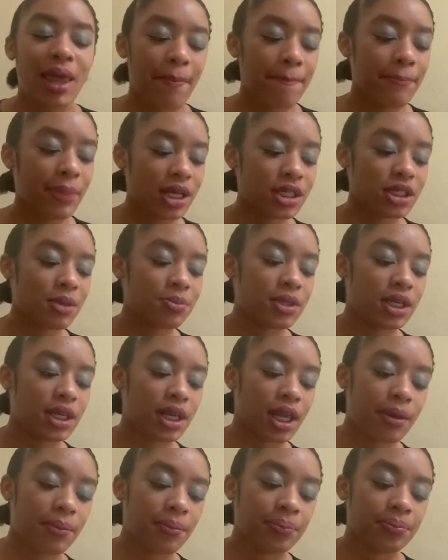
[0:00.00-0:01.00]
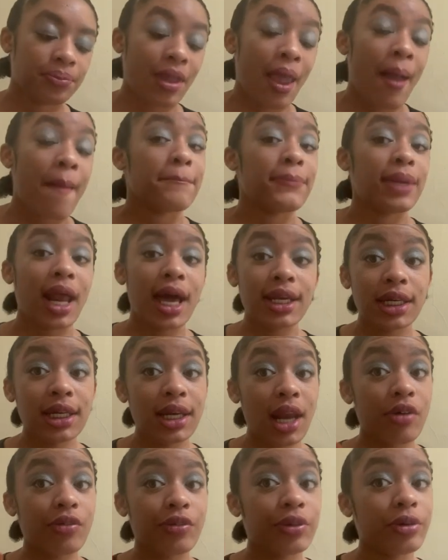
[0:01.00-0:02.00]
but I tipped it again. But I did
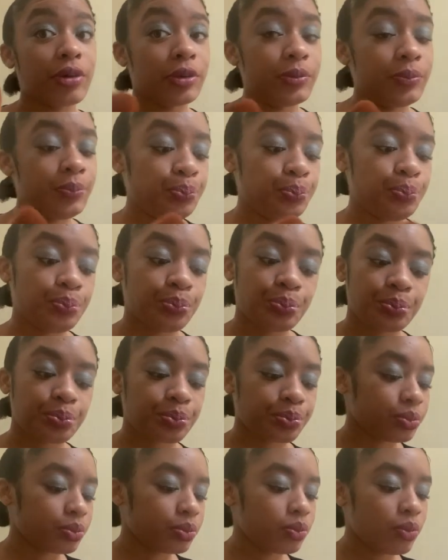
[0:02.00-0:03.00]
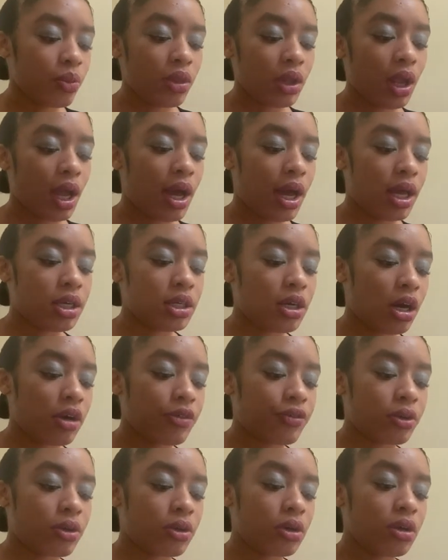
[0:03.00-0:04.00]
not fall. I did not
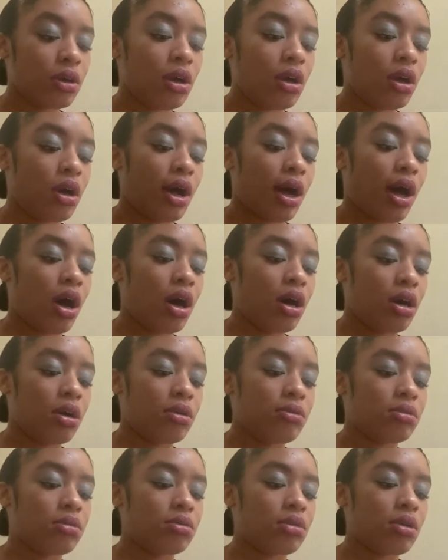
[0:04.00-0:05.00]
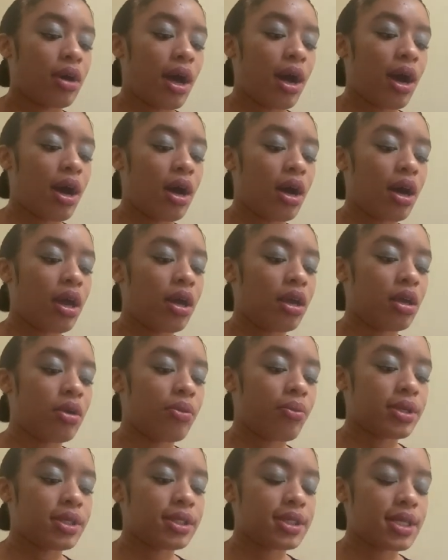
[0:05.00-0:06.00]
fall. Um, I
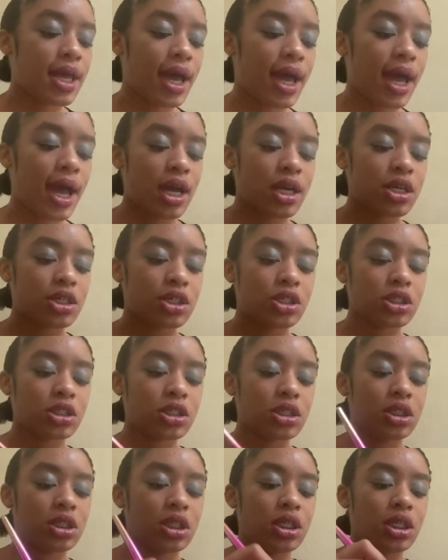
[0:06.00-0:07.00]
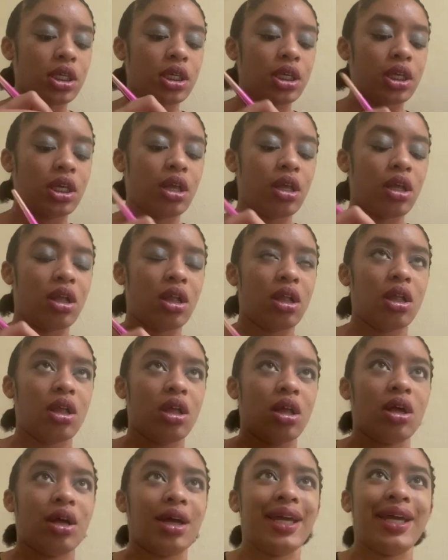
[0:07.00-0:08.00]
was actually
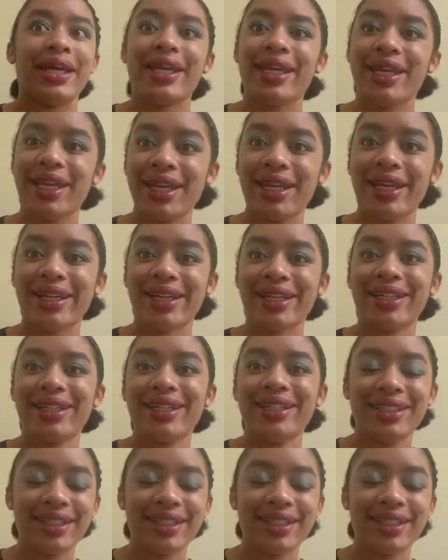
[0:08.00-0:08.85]
eating.